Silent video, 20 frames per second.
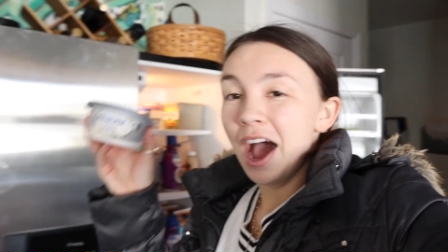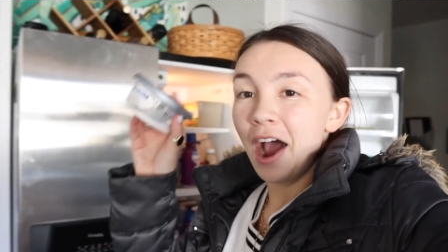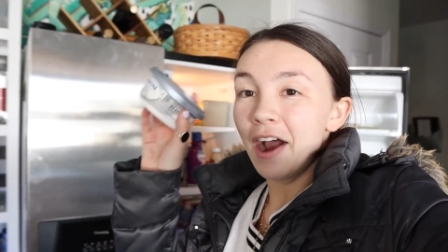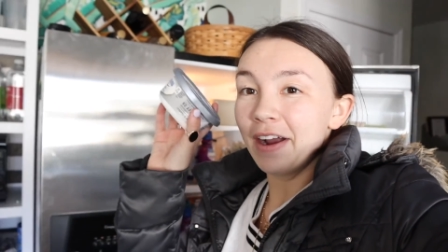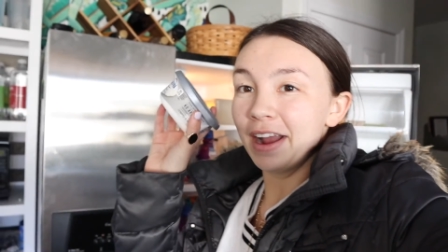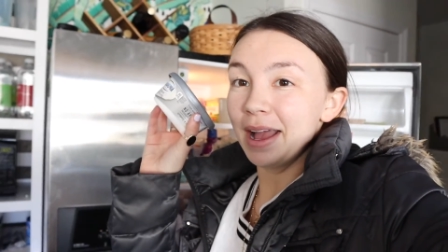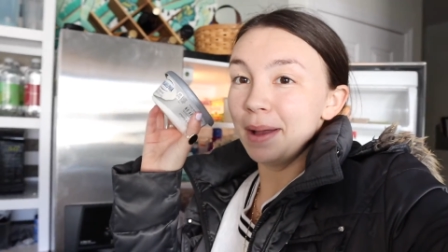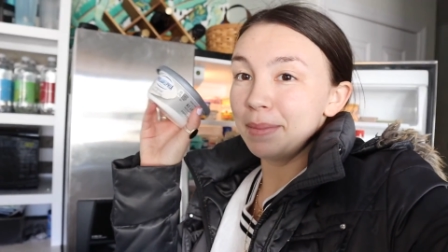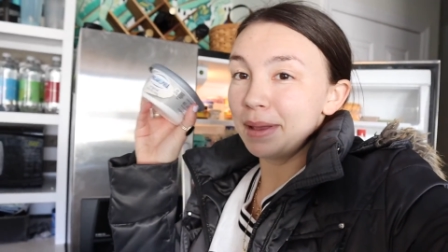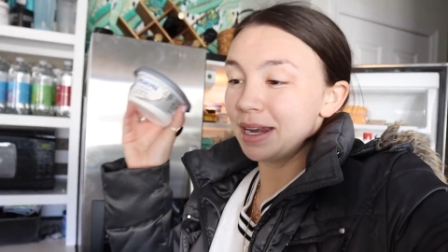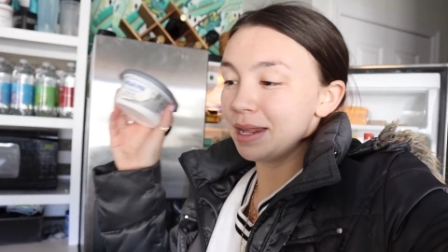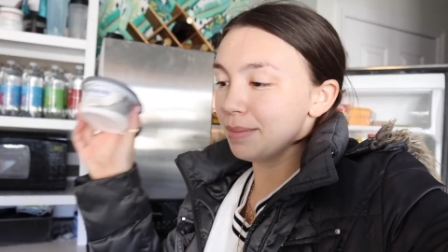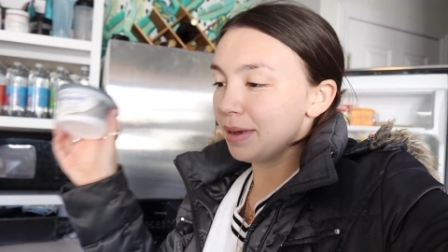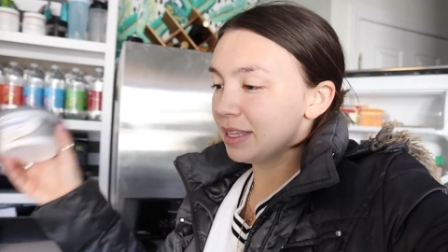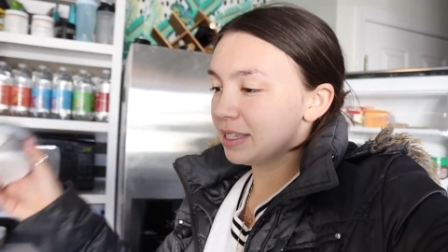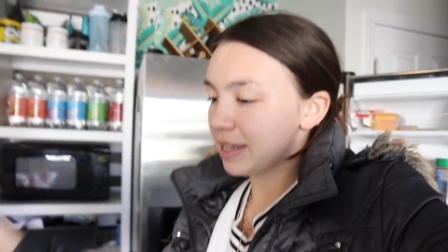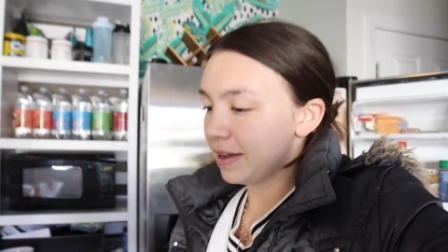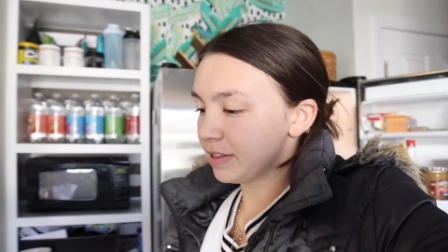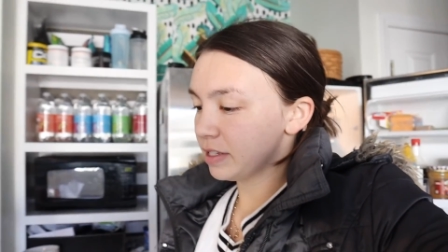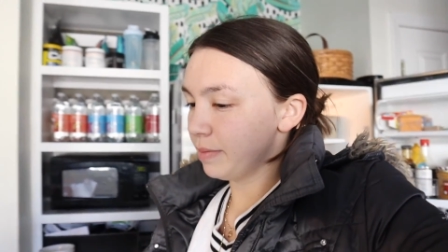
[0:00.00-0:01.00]
All right, I'm getting
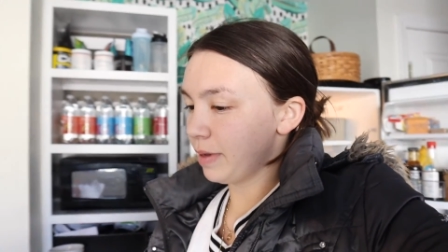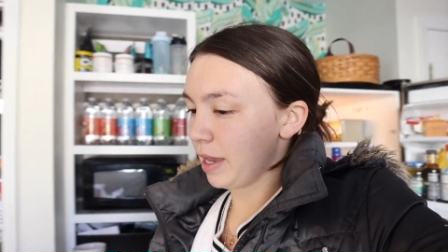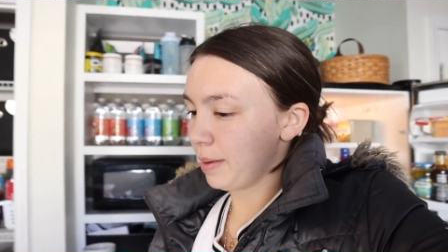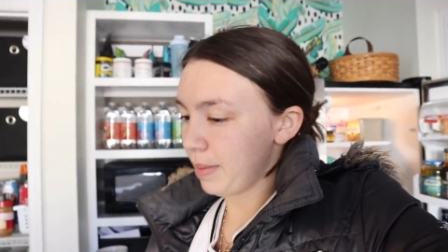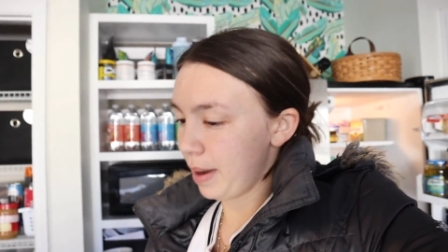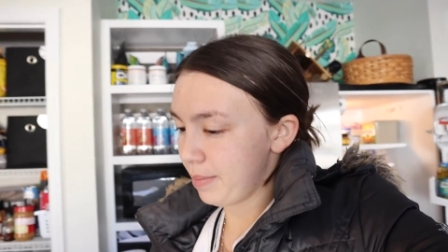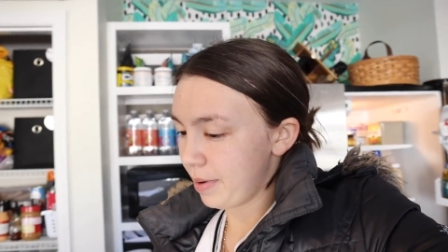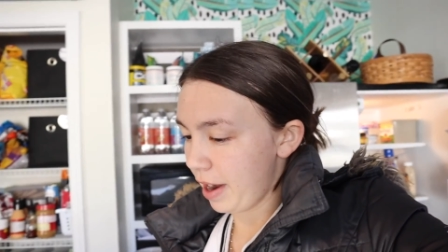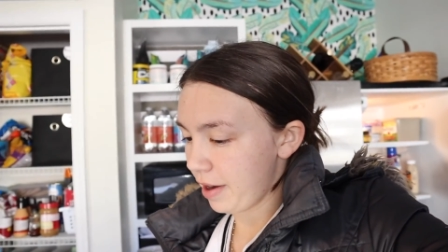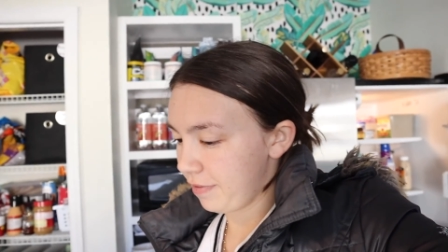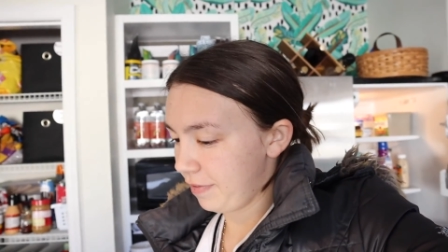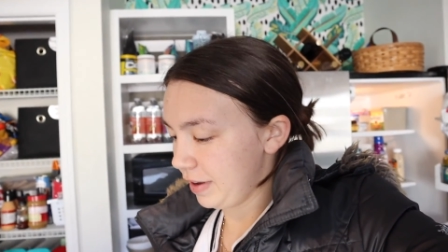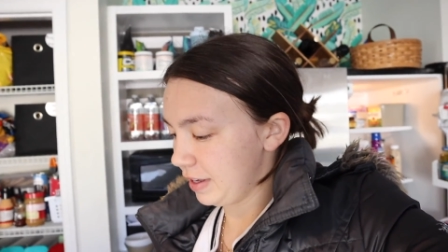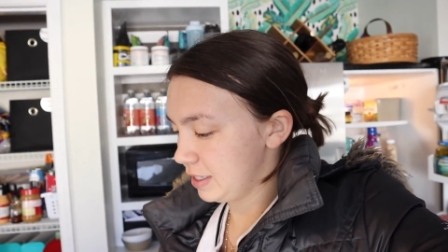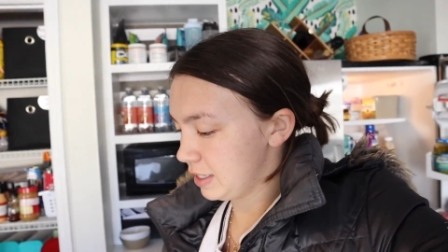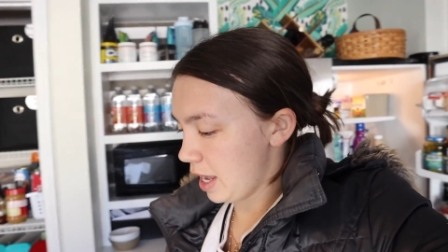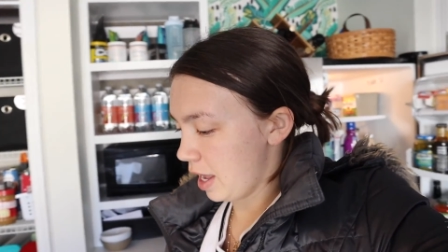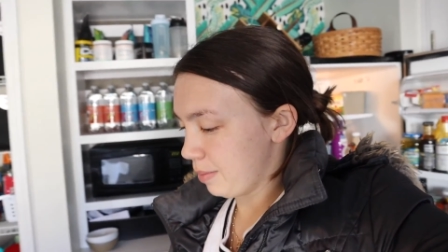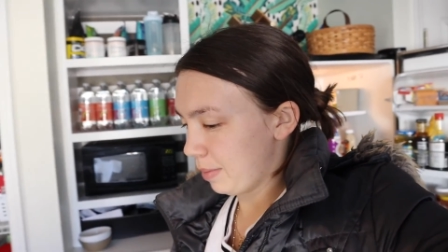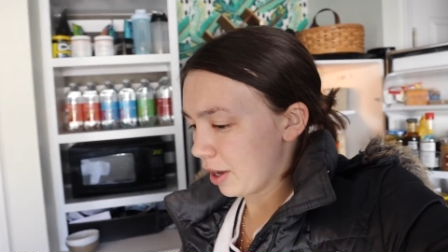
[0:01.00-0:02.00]
myself to make my
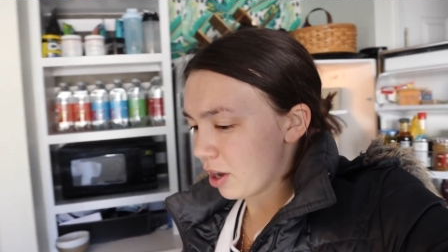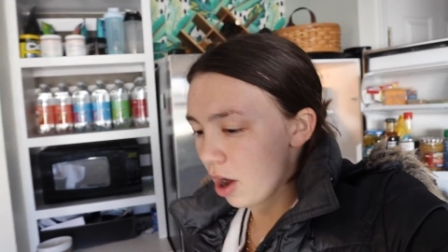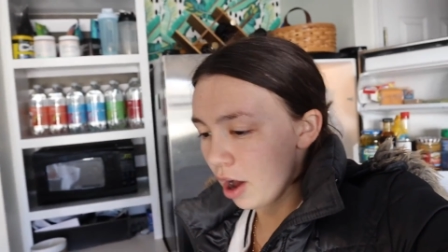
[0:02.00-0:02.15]
breakfast and my